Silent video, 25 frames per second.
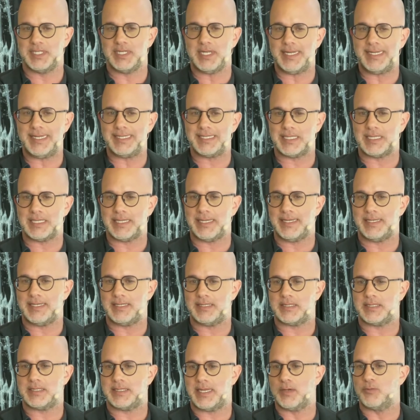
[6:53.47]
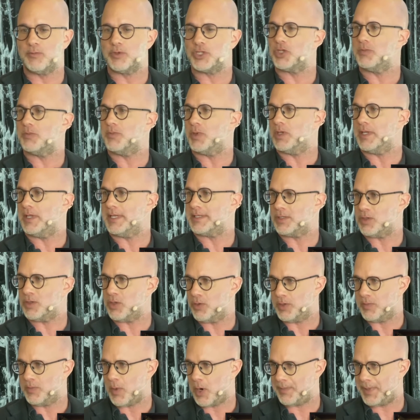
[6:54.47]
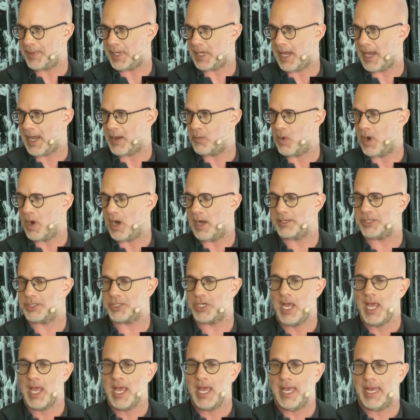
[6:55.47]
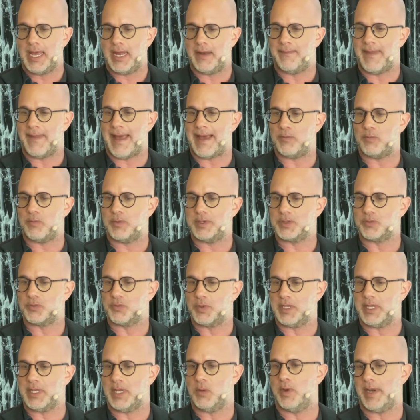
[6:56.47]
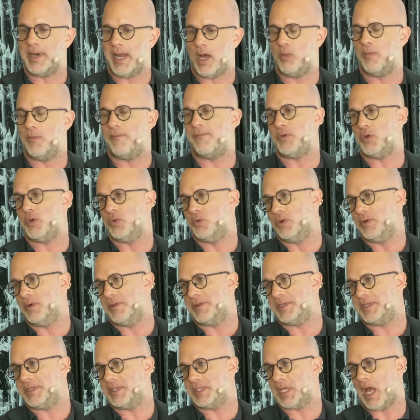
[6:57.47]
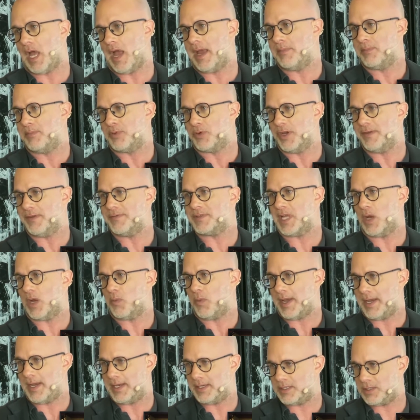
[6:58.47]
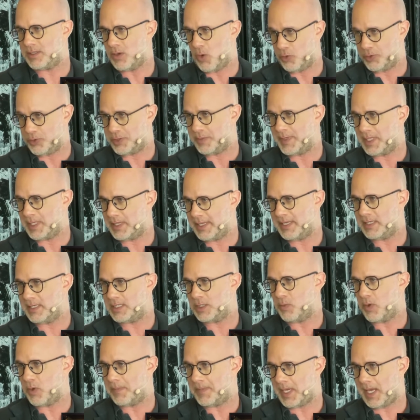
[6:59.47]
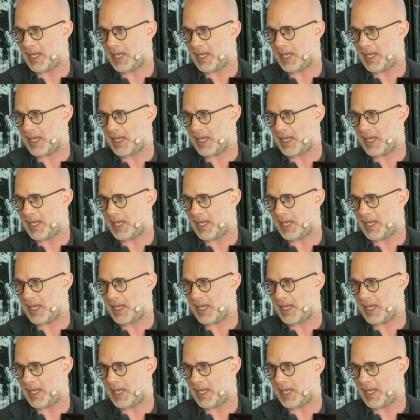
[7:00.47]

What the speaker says: It wasn't easily distinguishable as an Audemars Piguet watch, and that was really what helped fuel the design briefs that went in ultimately into